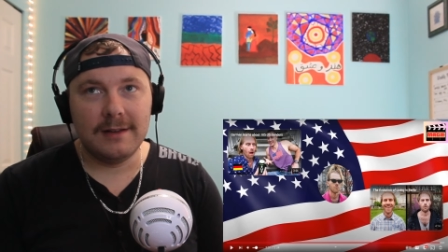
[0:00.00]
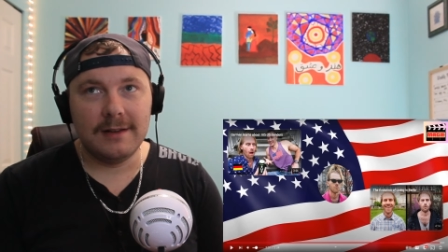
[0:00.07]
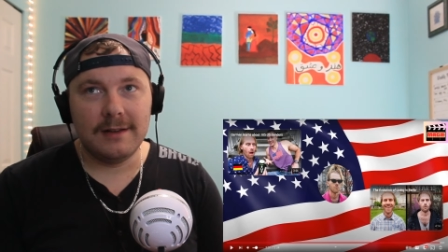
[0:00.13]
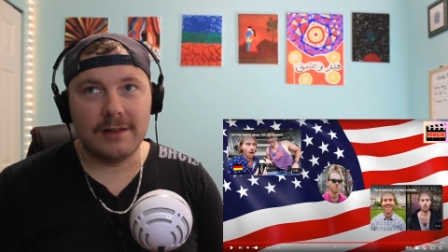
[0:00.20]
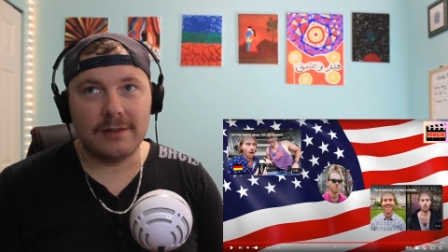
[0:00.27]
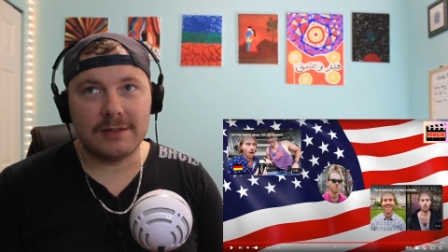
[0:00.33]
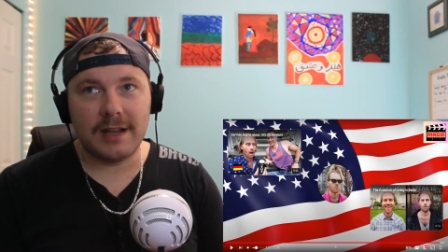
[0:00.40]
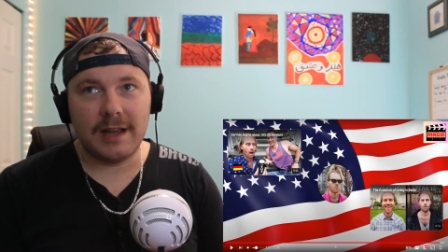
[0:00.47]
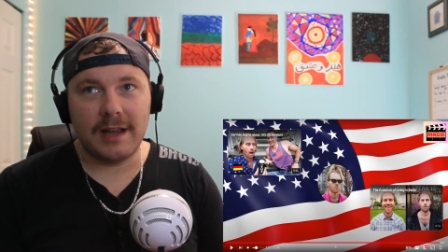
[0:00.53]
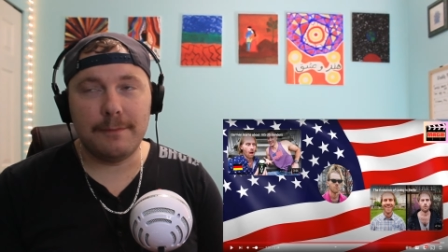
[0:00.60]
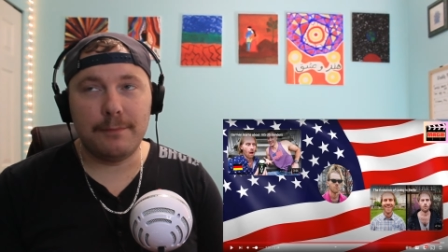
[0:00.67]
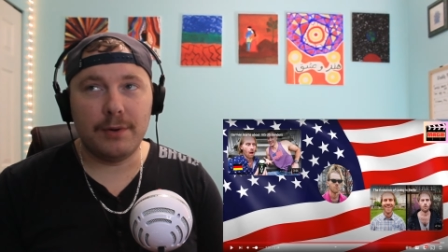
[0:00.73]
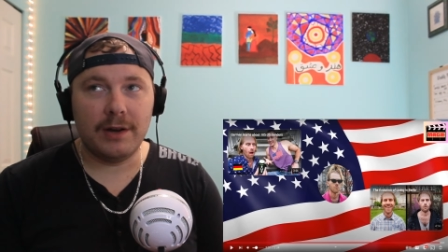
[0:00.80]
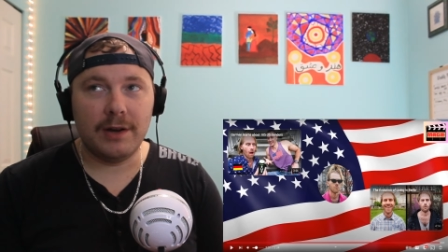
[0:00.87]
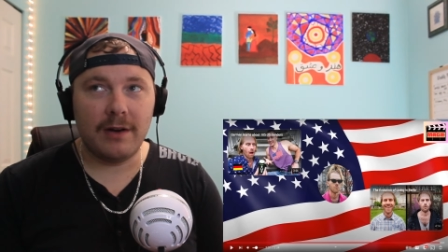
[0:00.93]
they'll say,
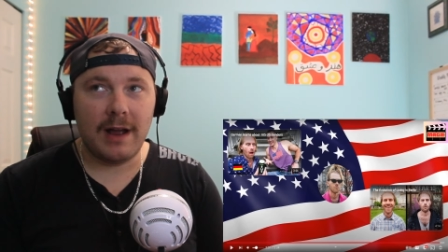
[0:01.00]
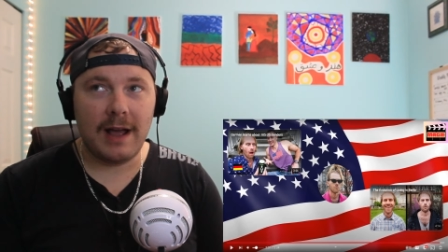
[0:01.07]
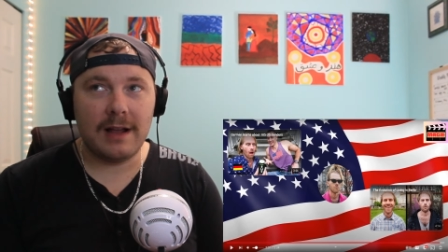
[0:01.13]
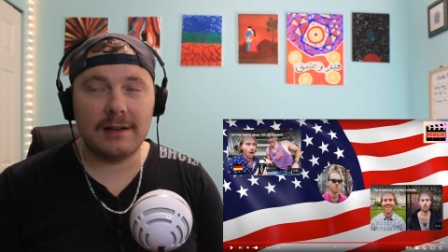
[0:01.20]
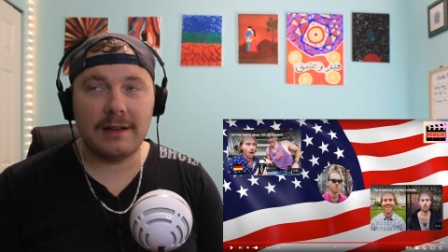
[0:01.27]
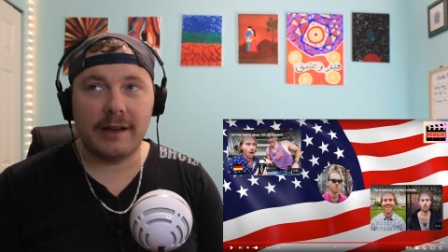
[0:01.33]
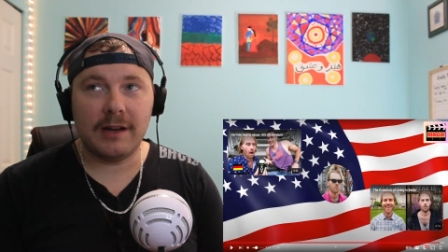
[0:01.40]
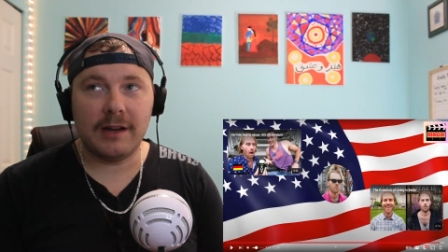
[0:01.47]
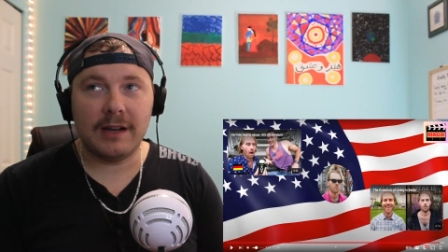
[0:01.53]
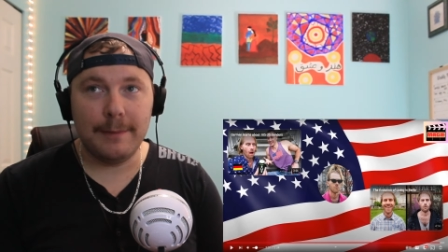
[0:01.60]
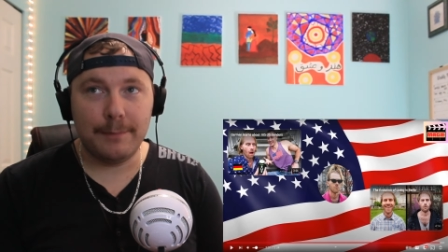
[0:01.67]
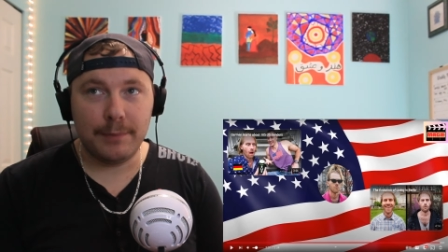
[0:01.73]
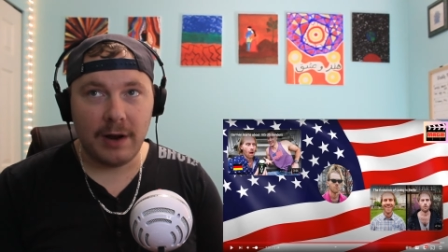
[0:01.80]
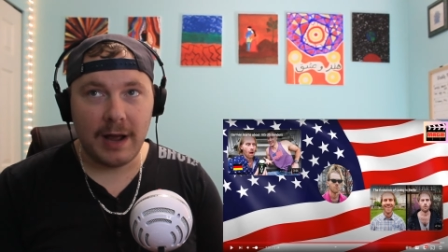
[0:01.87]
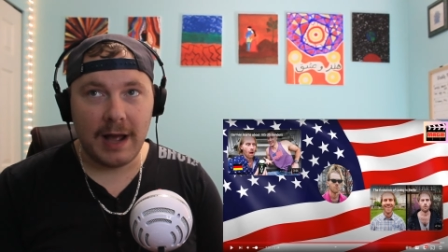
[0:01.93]
put your hand, like,
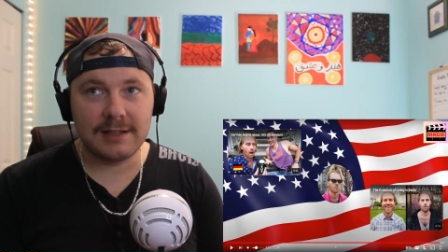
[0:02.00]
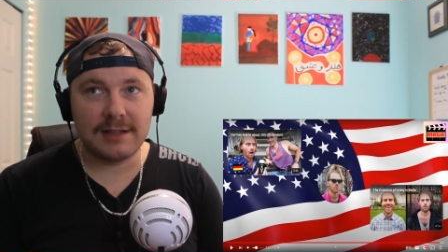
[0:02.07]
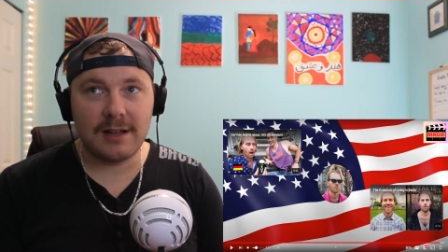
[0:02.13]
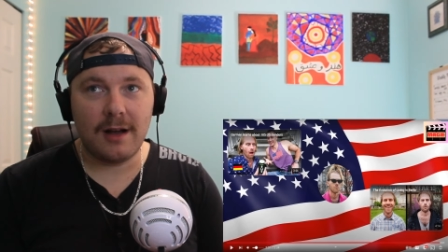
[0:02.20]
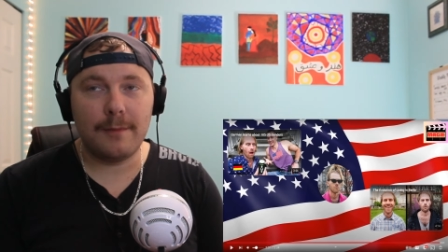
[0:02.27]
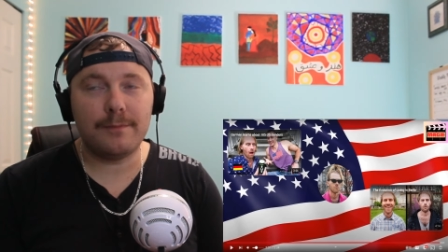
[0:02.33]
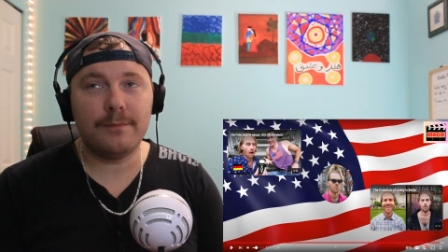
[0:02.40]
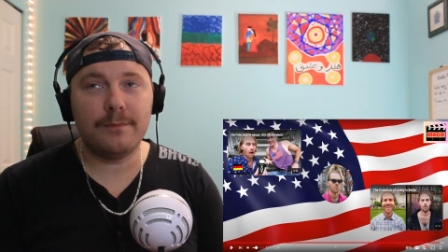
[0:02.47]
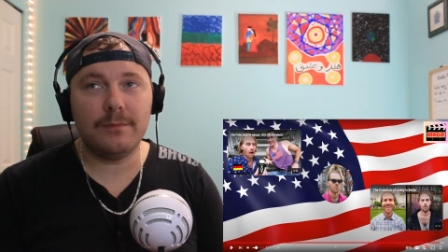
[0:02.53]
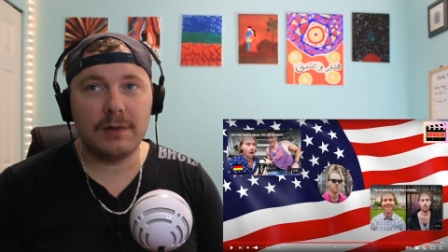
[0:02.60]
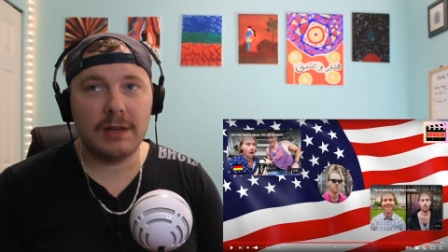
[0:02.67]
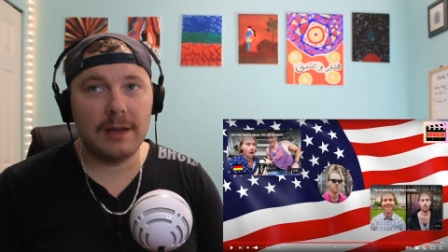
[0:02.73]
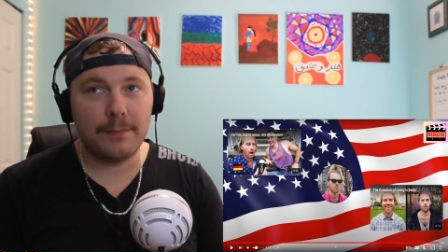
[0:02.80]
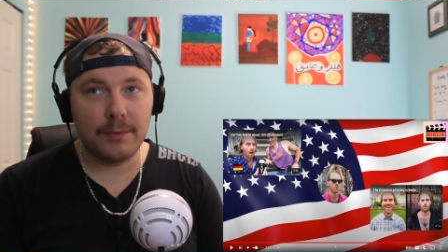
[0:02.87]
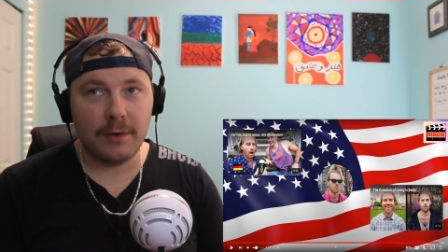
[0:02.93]
keep your hands up,
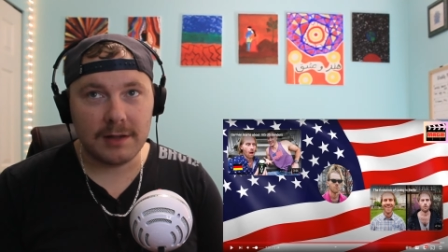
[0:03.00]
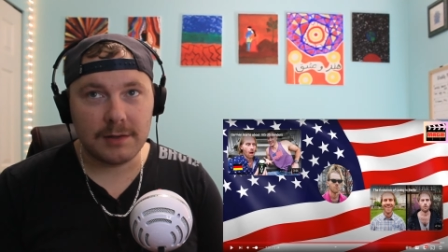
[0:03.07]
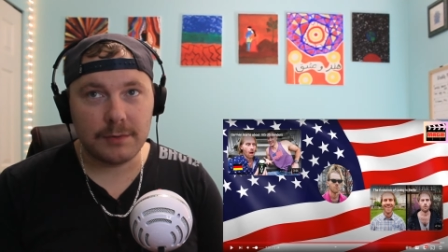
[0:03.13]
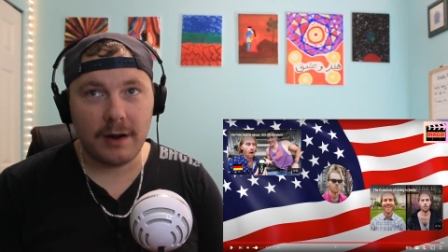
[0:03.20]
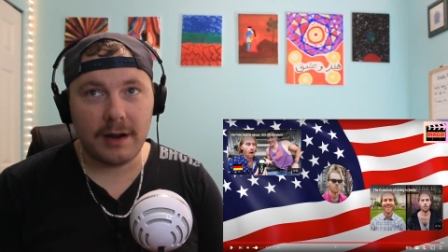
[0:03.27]
keep your hands where I can